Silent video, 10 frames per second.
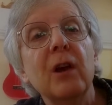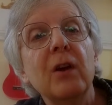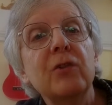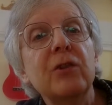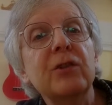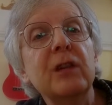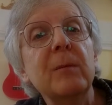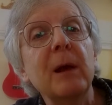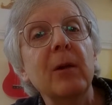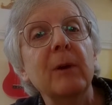just
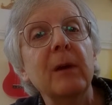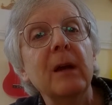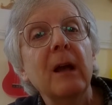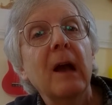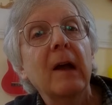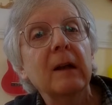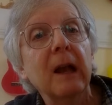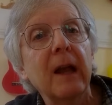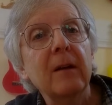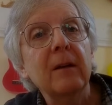email me at
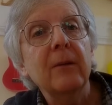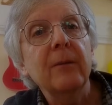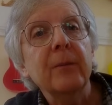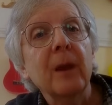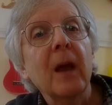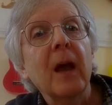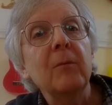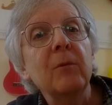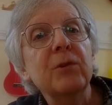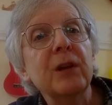
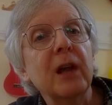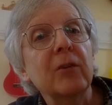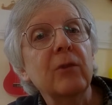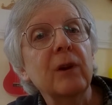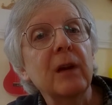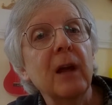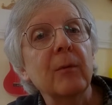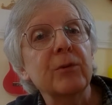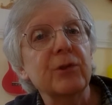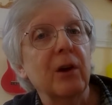
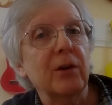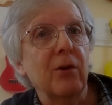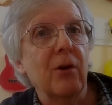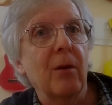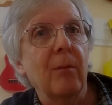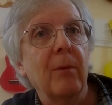len@music@greengables.com